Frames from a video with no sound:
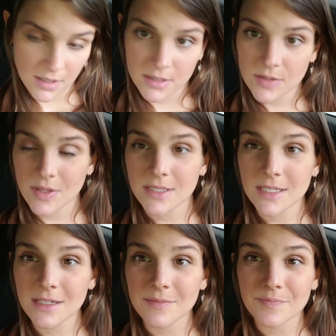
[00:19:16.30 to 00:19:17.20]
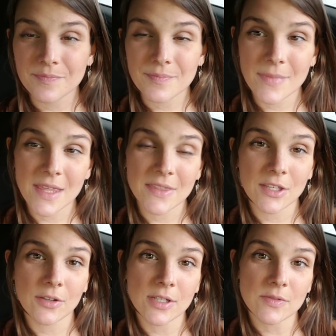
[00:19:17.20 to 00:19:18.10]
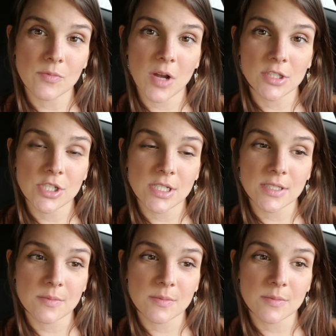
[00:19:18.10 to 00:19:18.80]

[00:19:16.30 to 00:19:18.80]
So that's it. Thank you guys for watching.